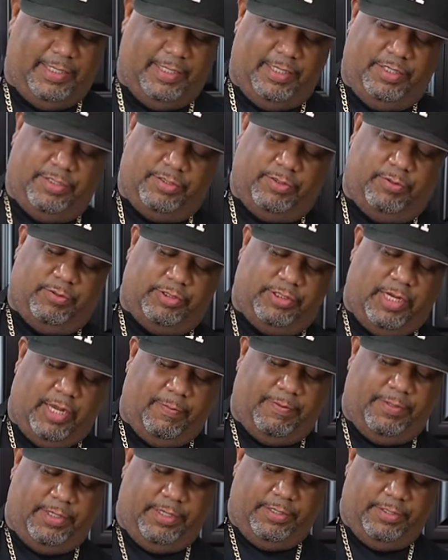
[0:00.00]
these on
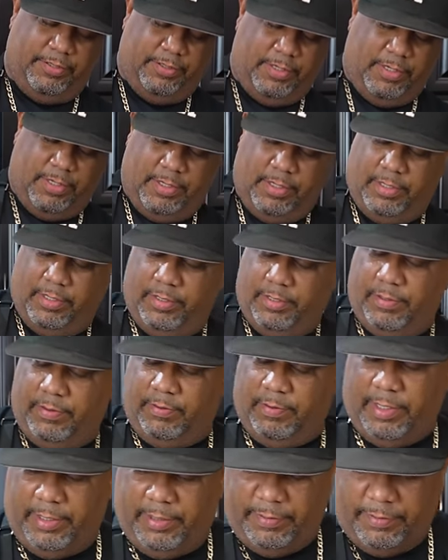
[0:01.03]
top of here,
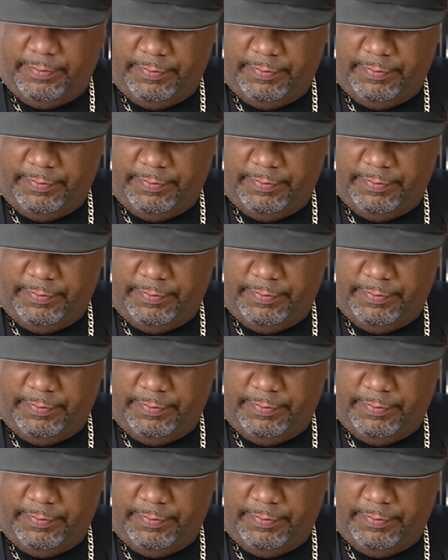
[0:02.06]
right?